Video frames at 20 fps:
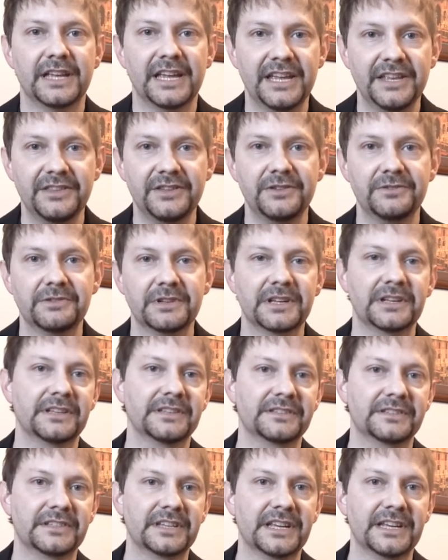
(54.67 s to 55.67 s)
in the
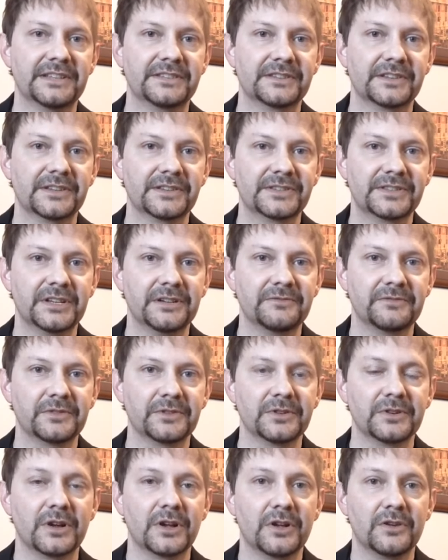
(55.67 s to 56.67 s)
United States
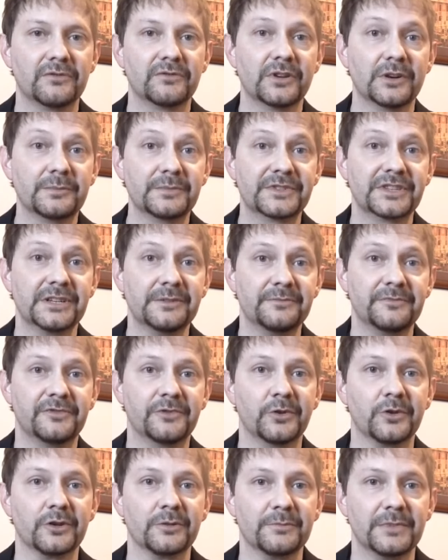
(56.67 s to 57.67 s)
suffer from some
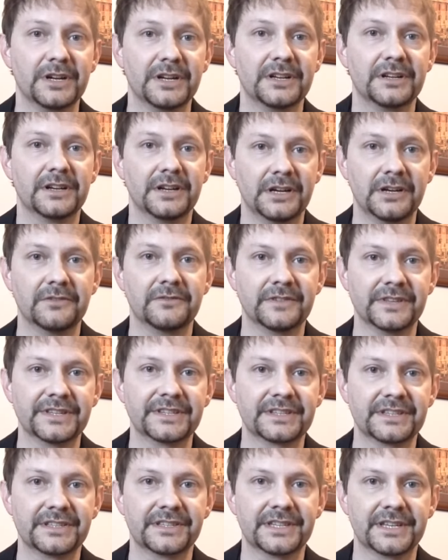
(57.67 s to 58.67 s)
form of
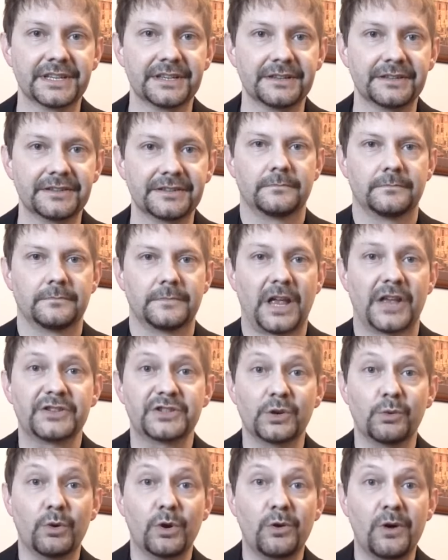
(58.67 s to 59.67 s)
this disease.
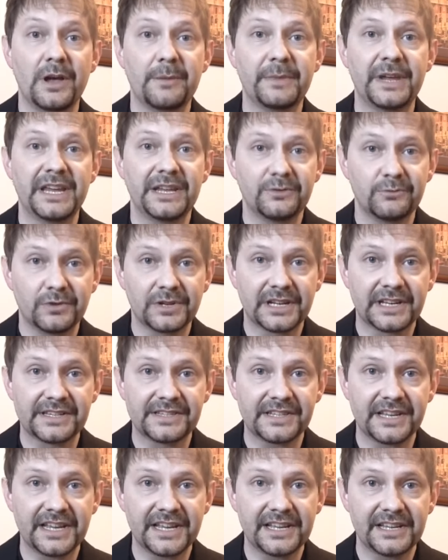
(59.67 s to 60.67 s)
So what do I mean when I
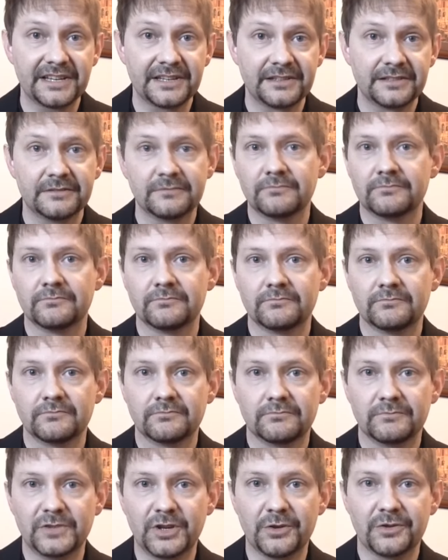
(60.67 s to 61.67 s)
say
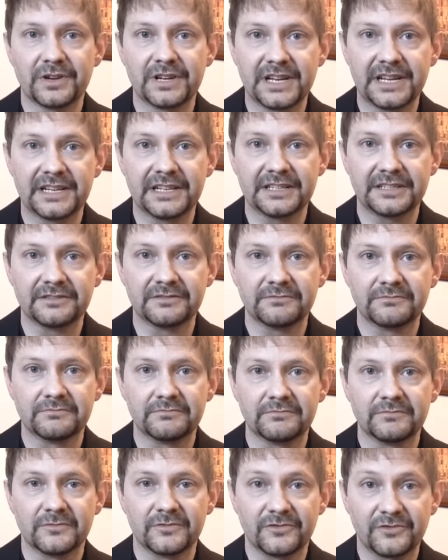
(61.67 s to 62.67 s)
urinating
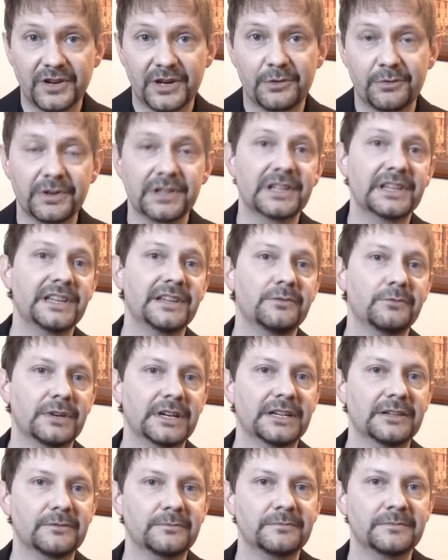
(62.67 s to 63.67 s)
frequently?
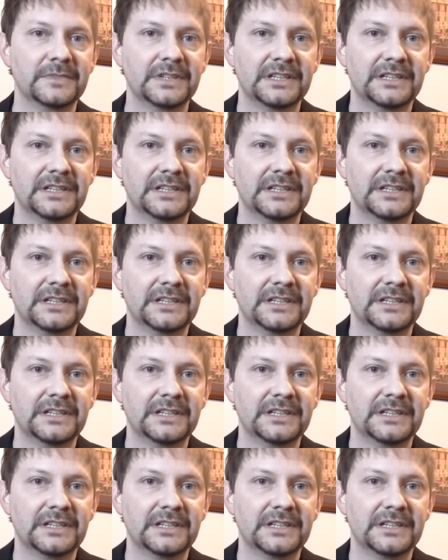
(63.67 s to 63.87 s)
Well,